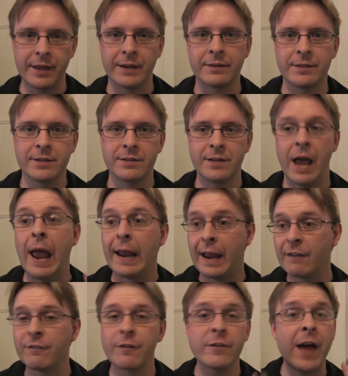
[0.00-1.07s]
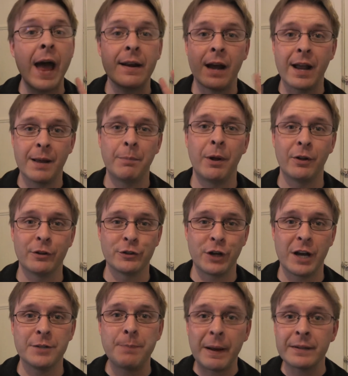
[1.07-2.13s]
thing to say, and for that I
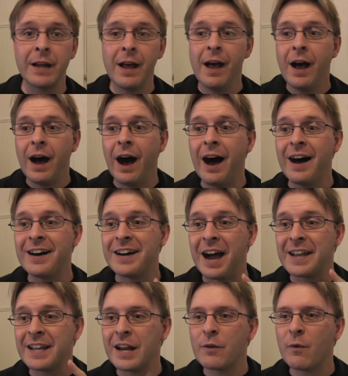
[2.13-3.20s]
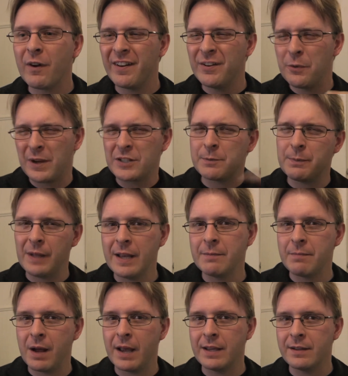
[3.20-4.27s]
apologize, but I kind of wanted to
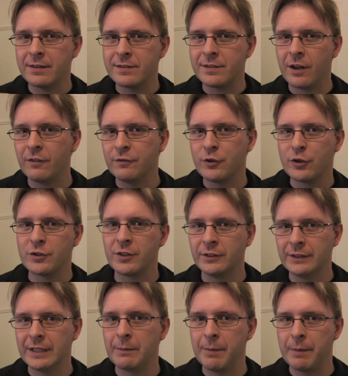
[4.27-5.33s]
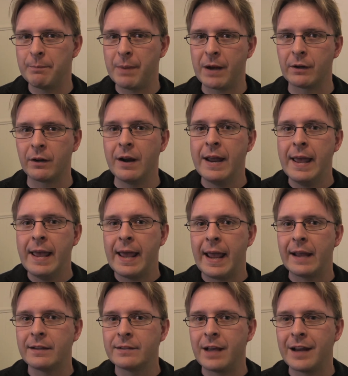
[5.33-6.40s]
explain myself just a little bit better
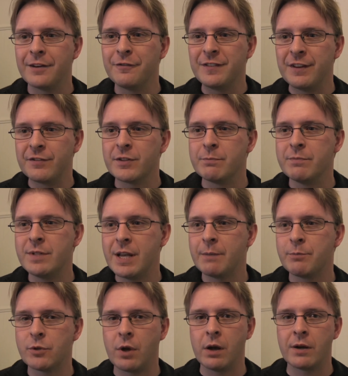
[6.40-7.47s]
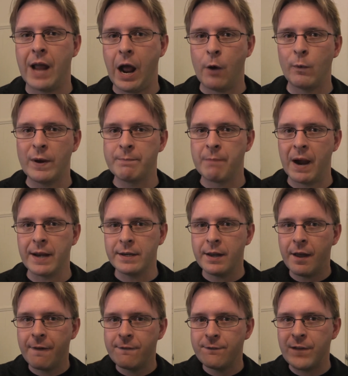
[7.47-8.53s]
and kind of give some tips on how we might
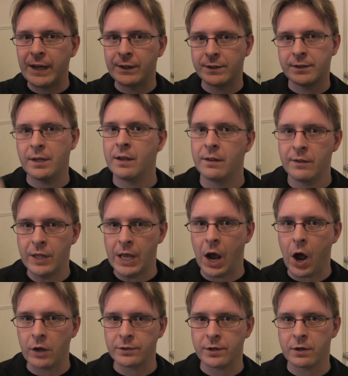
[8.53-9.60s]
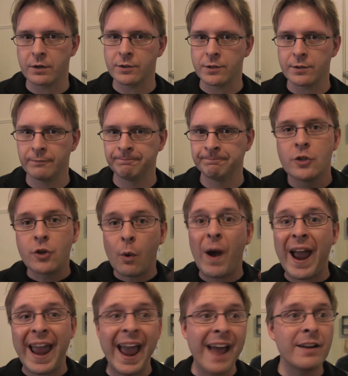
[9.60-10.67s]
fix the Oscars. So
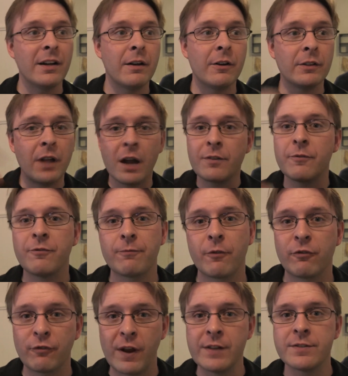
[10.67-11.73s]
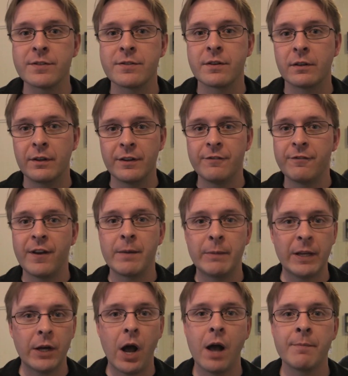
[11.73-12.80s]
I had a lot of friends and
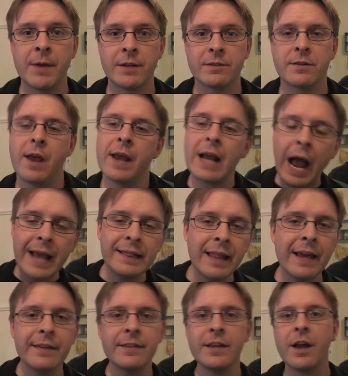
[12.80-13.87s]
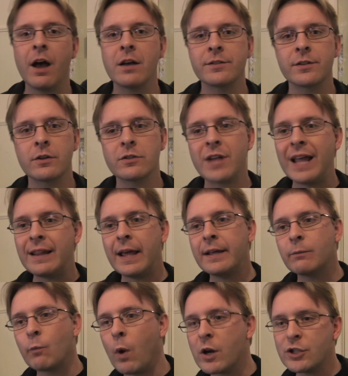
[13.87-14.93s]
family comment saying, I like the Oscars, I
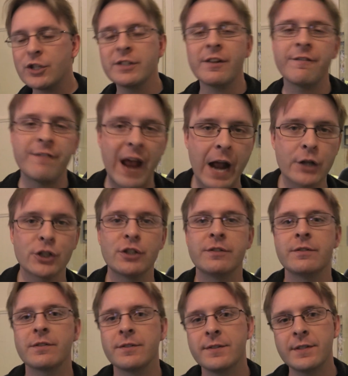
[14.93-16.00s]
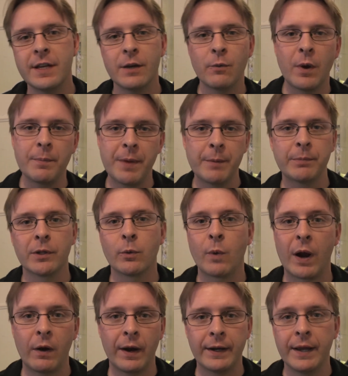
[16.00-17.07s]
like watching the fashions and seeing what people are
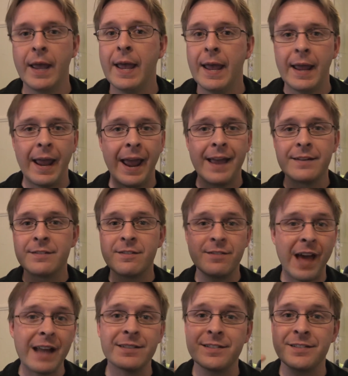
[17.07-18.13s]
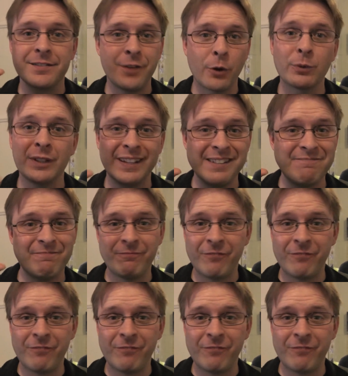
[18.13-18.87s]
wearing, and that's totally